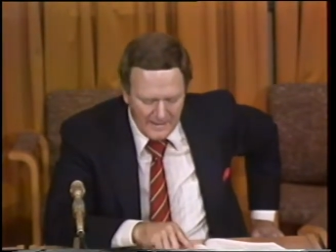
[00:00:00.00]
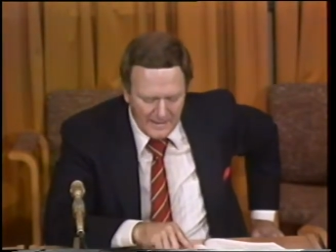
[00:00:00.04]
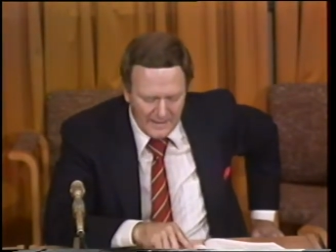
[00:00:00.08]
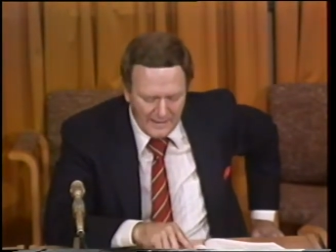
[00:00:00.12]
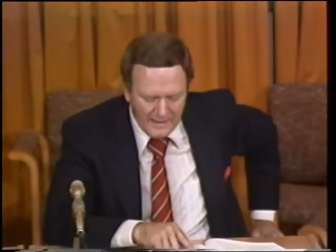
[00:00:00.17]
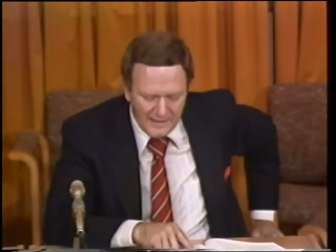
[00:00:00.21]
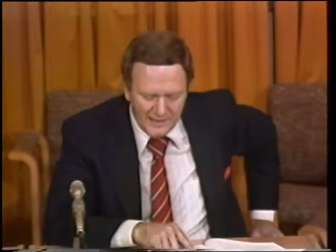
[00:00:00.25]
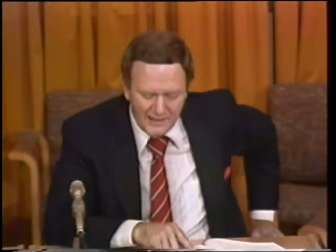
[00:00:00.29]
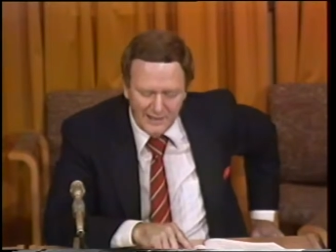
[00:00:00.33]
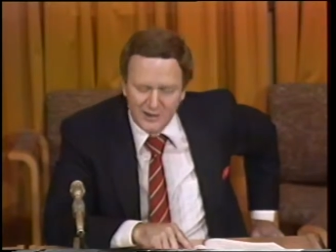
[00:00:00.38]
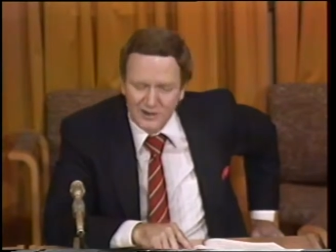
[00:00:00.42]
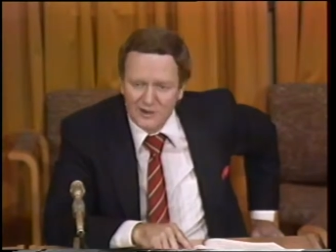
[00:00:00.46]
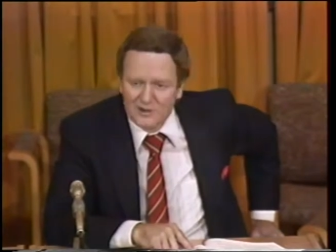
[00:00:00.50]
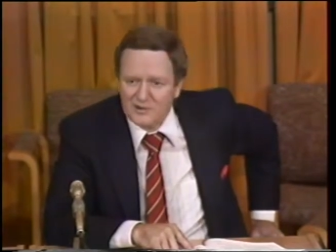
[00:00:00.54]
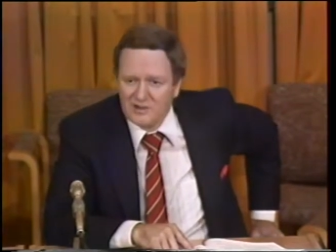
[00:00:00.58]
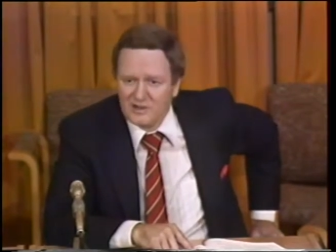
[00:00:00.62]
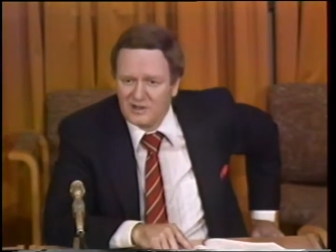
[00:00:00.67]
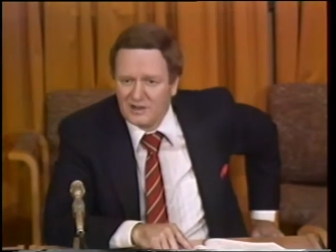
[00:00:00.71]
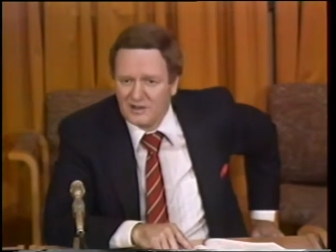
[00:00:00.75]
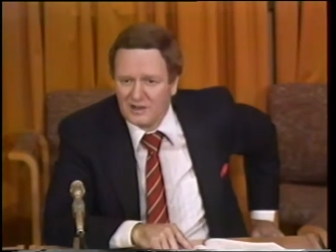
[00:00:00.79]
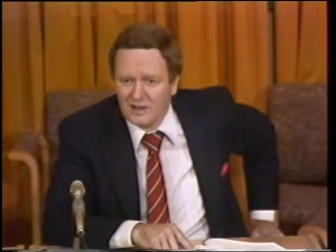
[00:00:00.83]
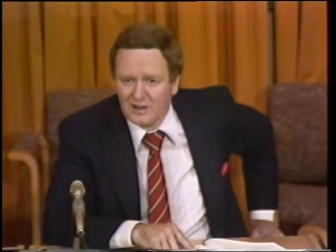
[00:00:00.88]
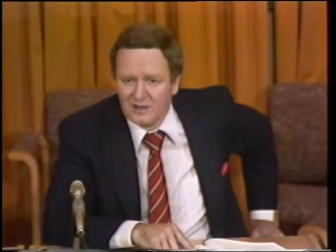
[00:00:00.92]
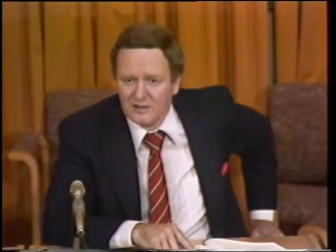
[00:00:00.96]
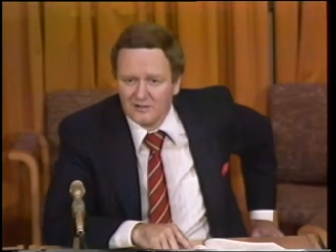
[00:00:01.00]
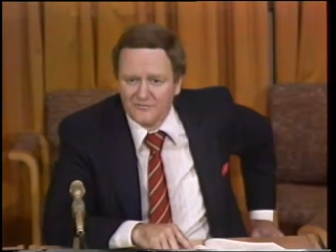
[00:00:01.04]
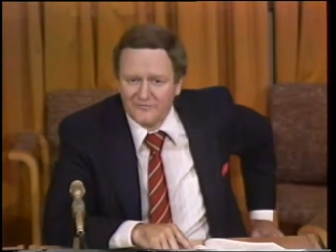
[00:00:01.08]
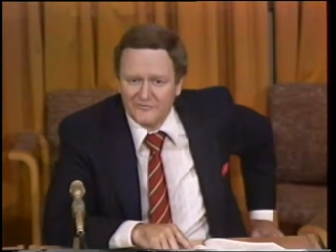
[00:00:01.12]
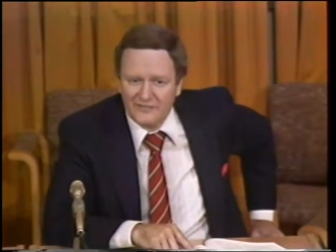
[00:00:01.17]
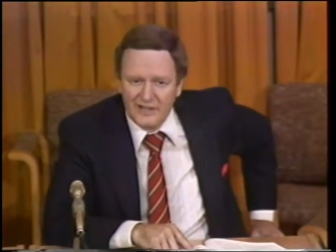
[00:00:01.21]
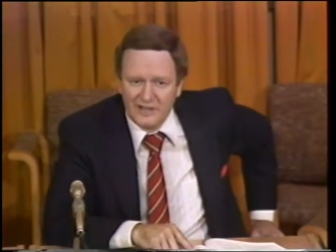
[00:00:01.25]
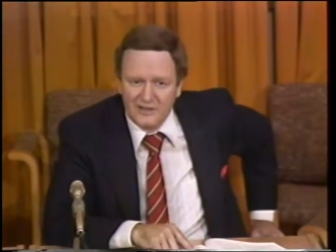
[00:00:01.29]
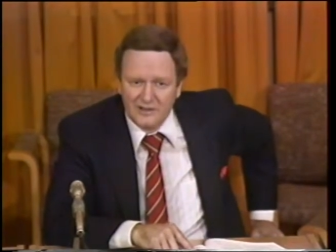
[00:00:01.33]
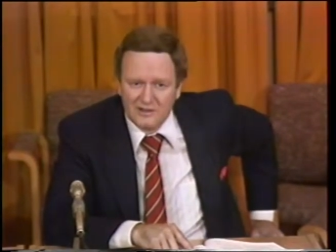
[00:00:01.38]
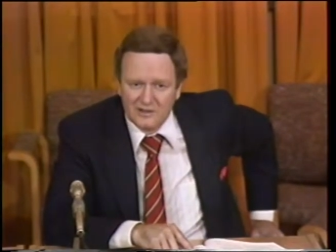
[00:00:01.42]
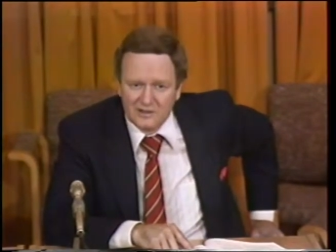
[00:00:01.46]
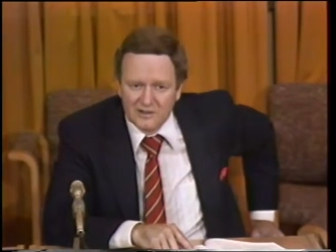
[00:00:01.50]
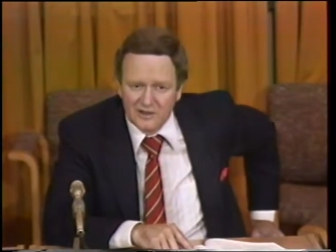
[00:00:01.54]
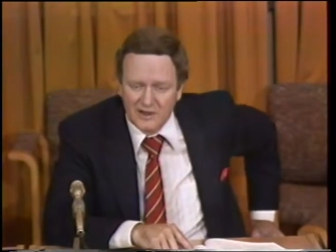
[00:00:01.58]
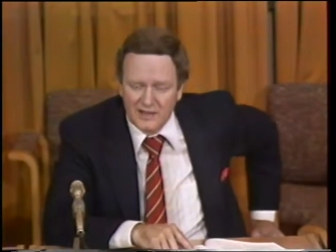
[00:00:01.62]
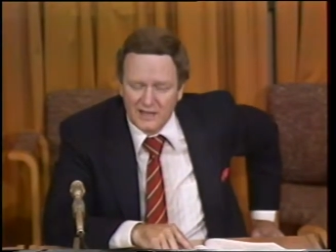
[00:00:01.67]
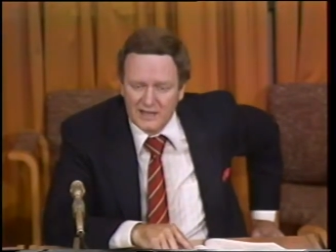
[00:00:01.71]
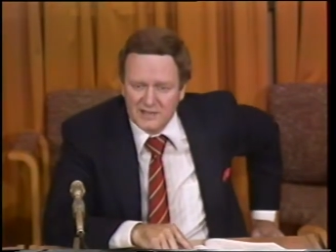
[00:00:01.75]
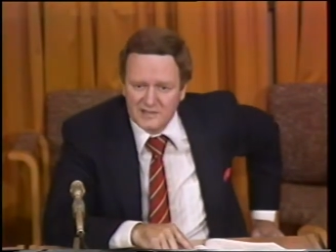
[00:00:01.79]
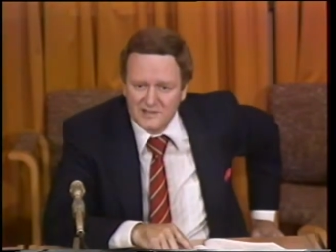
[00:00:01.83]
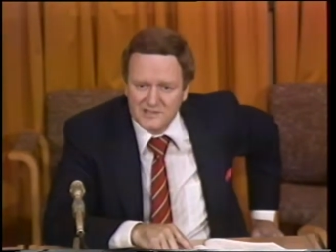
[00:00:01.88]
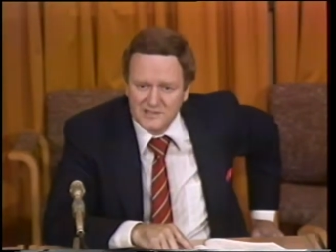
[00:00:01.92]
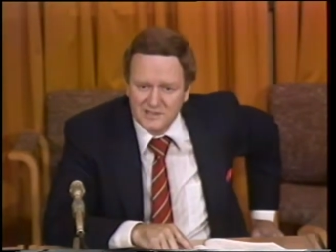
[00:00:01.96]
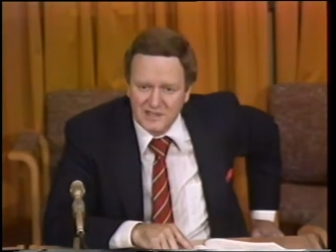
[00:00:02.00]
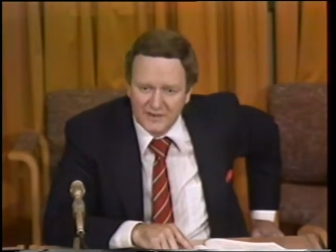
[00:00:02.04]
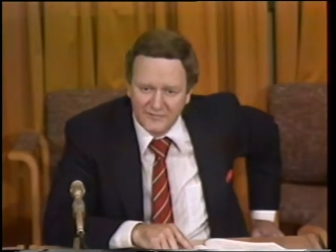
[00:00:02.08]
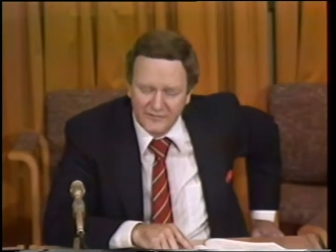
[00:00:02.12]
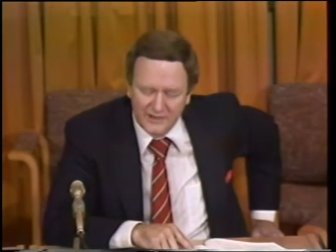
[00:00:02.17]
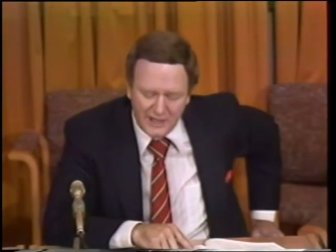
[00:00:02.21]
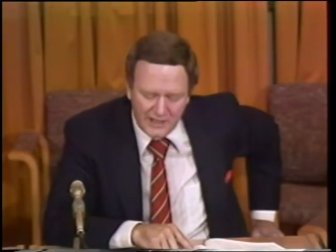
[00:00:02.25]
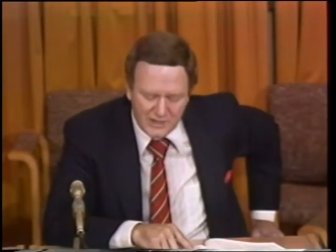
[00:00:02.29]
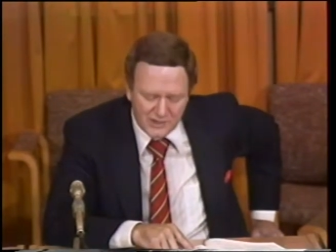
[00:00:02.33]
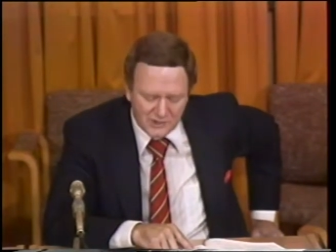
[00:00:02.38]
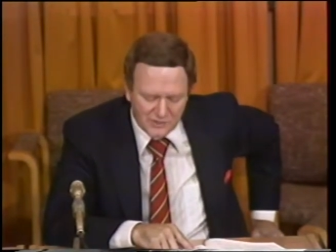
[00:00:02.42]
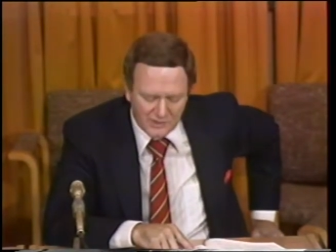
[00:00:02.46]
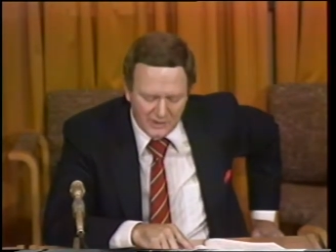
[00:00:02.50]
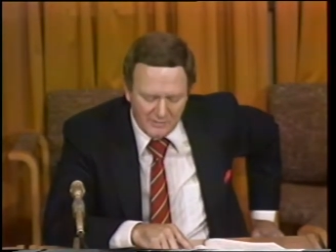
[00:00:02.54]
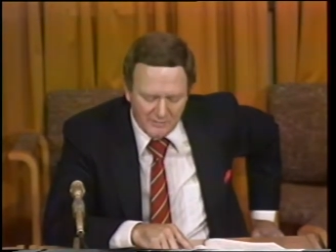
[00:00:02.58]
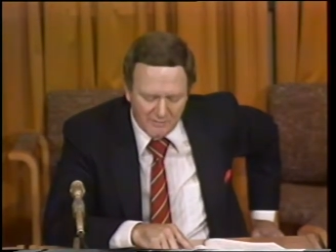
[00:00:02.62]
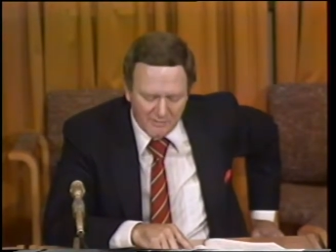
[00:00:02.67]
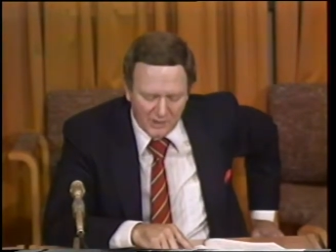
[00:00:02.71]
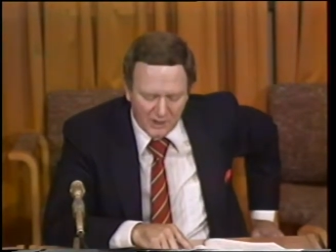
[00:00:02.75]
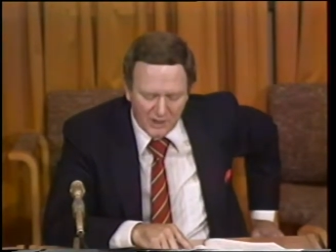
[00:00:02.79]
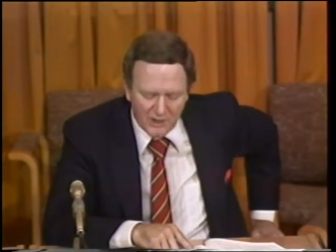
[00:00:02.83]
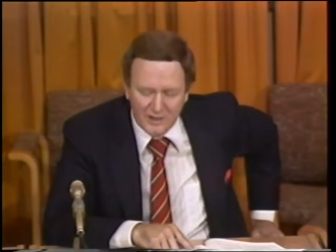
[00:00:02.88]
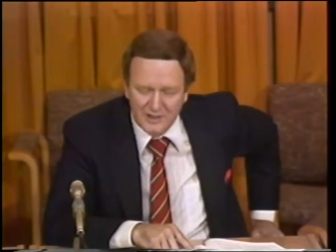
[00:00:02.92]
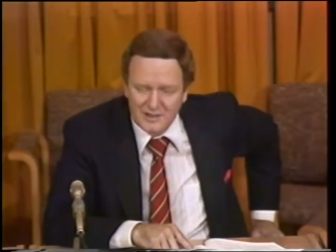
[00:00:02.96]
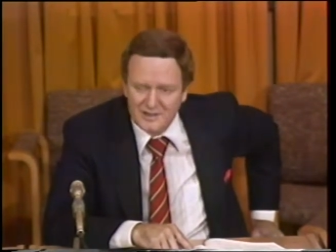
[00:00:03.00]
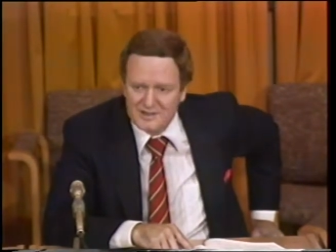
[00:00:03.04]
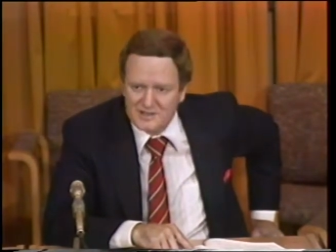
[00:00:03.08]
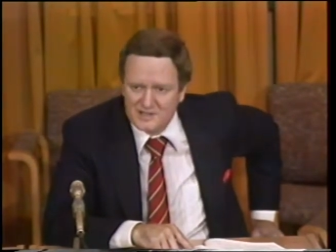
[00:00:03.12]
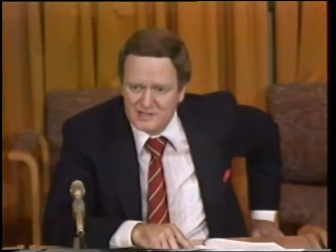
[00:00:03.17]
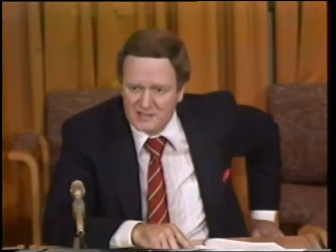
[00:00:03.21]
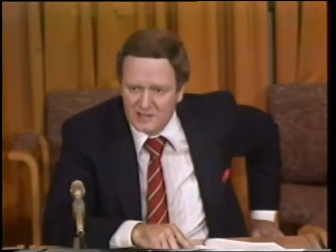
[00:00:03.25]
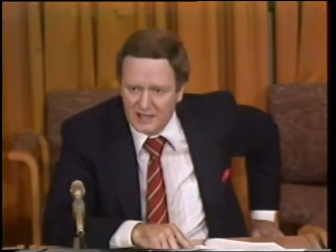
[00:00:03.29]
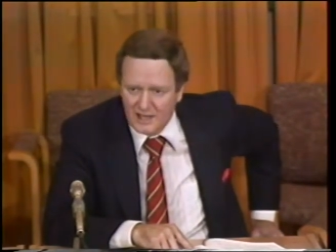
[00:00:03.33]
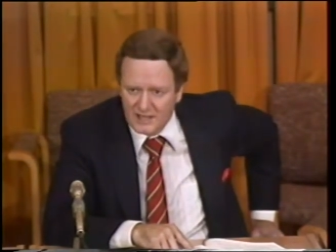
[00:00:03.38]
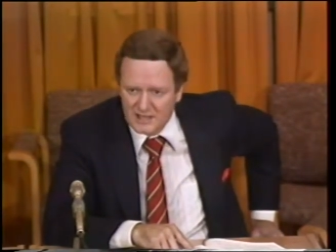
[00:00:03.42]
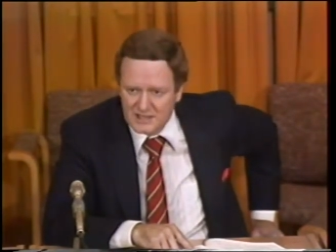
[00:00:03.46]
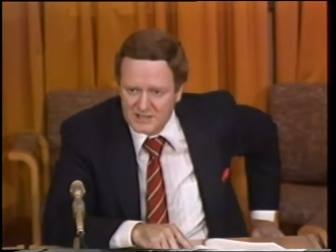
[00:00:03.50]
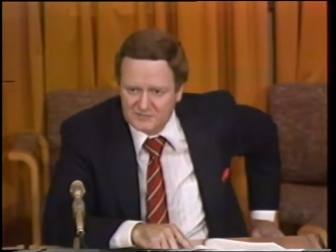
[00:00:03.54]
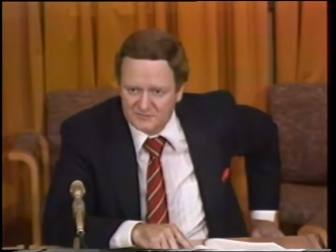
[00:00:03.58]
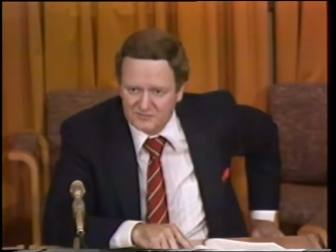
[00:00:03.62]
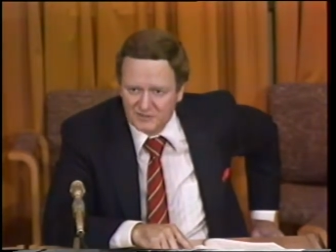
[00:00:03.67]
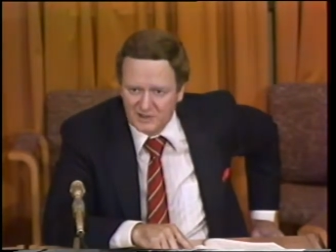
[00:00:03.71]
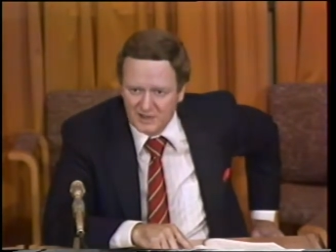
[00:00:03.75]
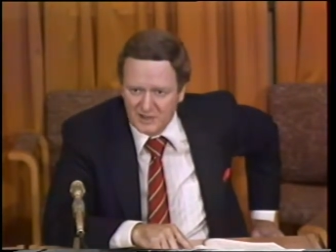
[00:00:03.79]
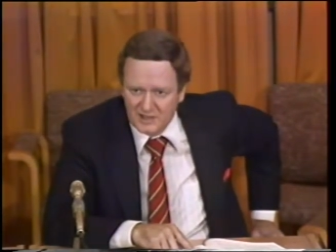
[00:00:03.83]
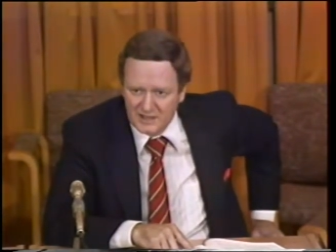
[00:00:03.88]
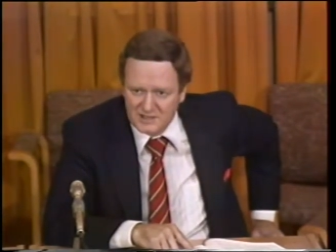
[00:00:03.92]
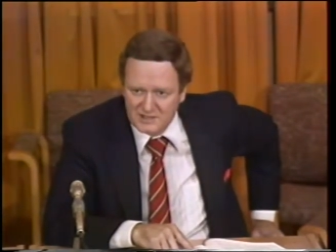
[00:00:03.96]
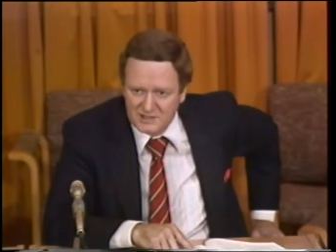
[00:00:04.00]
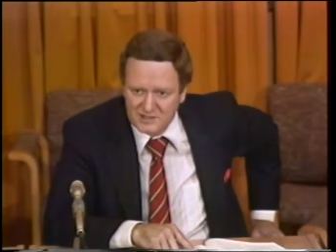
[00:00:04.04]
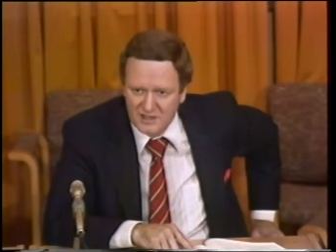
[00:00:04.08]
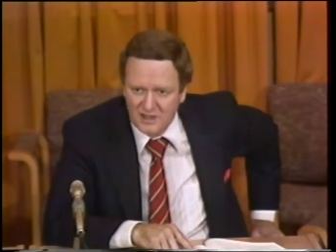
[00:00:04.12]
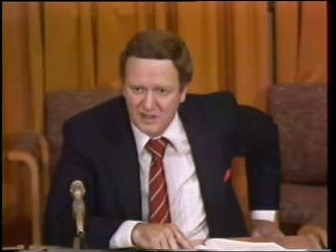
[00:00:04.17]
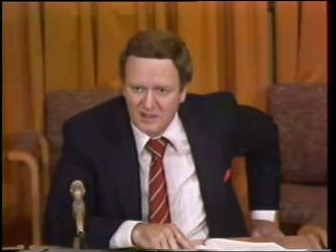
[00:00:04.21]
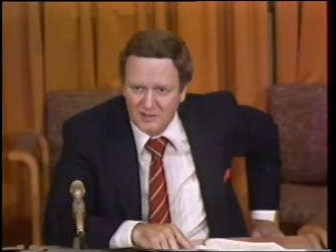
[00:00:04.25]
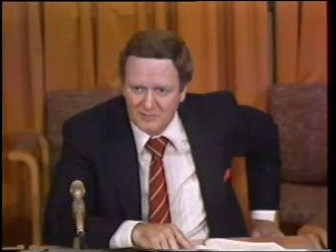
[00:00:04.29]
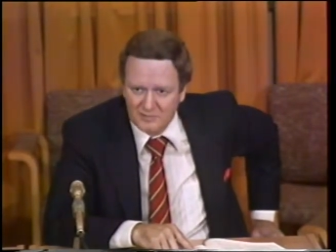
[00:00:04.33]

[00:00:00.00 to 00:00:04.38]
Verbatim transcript: Here, the young offender has the evidentiary burden satisfies